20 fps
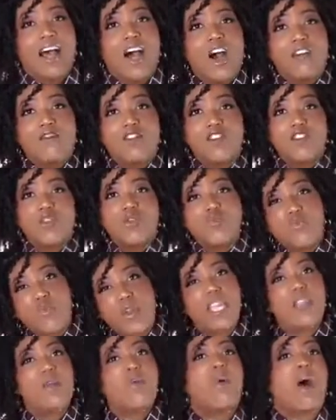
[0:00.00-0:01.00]
of you
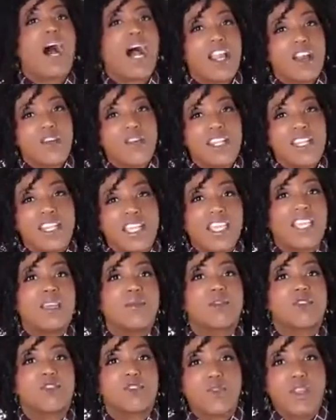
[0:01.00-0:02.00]
rewiring the
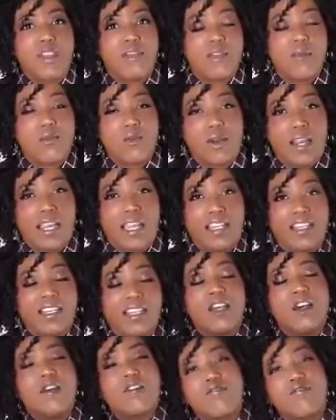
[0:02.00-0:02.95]
chemistry of your brain,